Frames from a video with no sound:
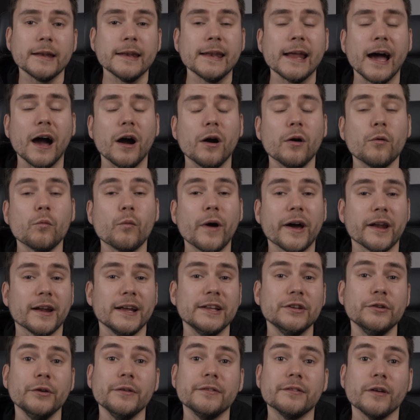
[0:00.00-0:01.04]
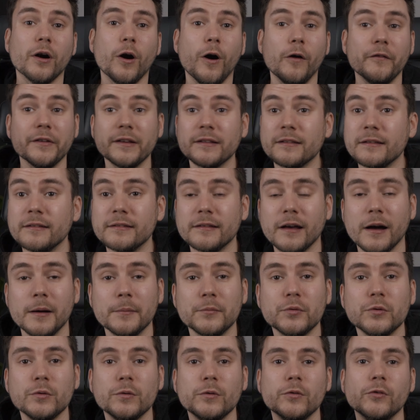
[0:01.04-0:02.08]
Now, when I use the obvious
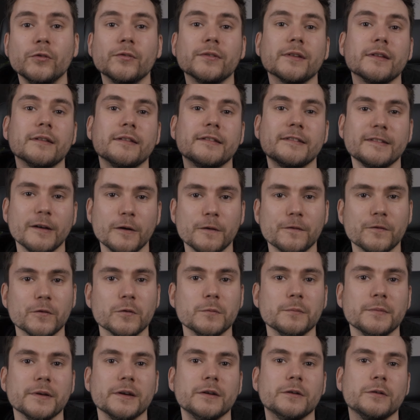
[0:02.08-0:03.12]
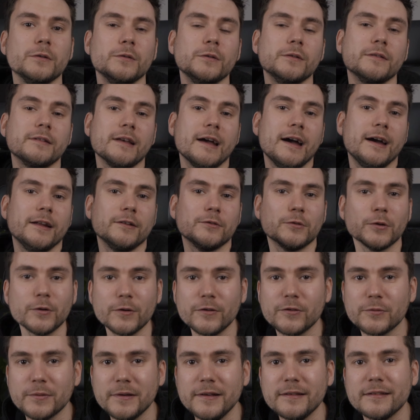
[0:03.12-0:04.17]
examples, cell phone bills and
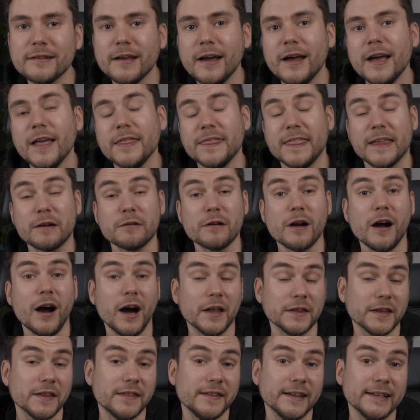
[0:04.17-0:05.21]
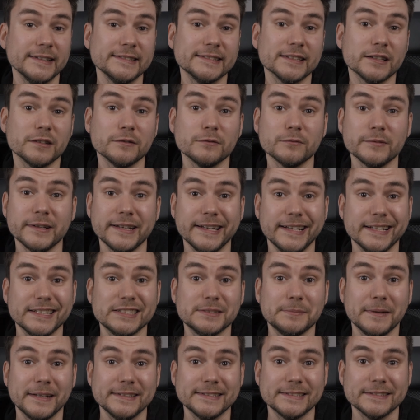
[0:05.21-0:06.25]
groceries, there are other things that are really
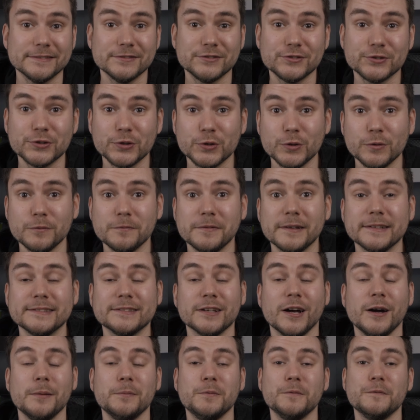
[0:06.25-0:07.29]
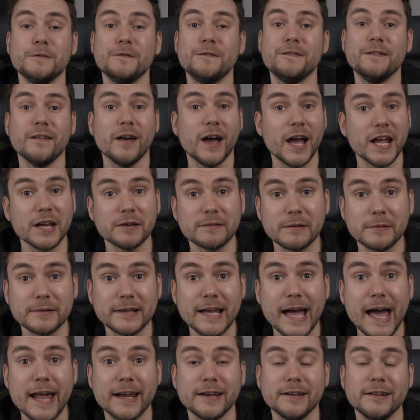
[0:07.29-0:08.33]
expensive too. For example, flying around
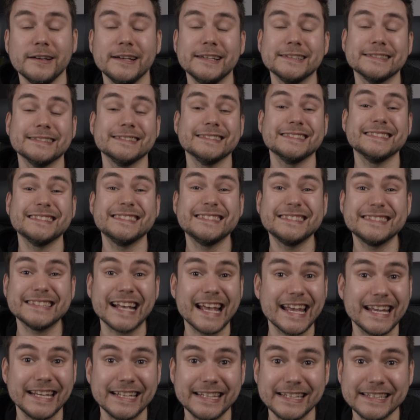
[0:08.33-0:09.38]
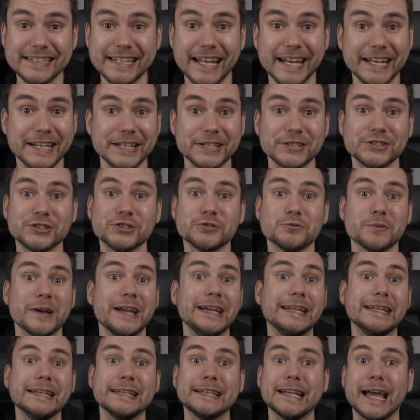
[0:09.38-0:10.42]
Canada is insane. Getting a
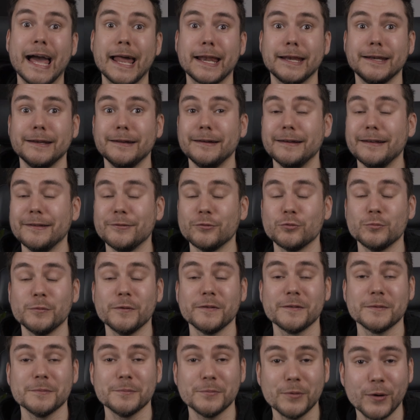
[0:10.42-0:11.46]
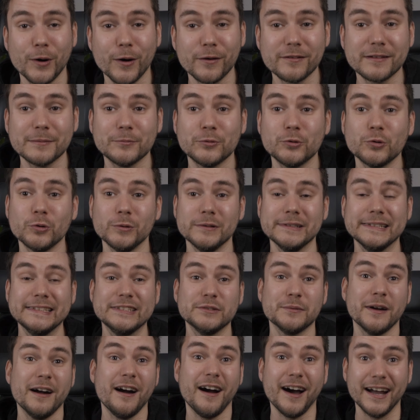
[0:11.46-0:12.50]
train in Canada is almost impossible, or at
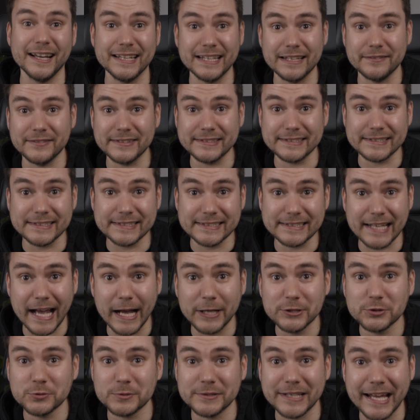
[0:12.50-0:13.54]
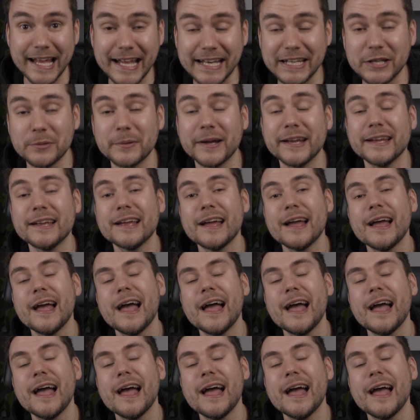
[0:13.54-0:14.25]
least where I live in Saskatchewan anyway.